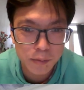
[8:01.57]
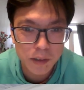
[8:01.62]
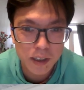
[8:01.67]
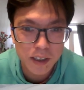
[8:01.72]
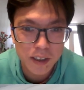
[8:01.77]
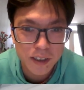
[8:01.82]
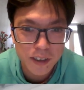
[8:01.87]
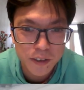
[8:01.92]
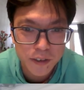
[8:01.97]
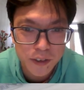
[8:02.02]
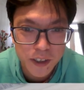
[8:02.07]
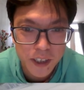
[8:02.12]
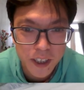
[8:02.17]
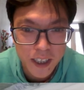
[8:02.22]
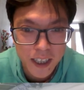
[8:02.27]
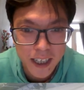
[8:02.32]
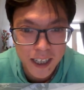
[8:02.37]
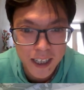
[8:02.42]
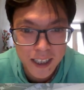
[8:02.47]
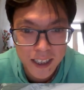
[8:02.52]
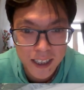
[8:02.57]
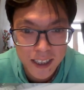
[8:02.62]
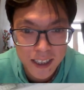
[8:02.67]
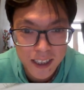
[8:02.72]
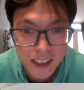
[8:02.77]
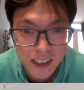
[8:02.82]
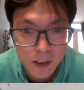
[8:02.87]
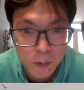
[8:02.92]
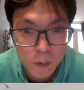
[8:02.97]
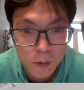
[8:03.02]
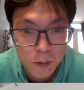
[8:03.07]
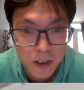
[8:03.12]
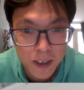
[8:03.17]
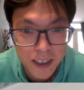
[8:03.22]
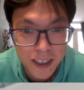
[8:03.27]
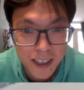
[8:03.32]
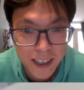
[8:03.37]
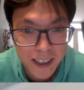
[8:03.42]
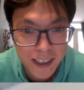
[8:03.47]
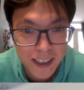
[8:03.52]
goes for a
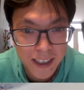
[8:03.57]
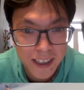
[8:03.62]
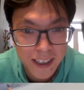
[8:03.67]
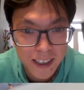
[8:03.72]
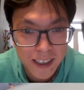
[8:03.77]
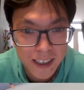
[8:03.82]
180.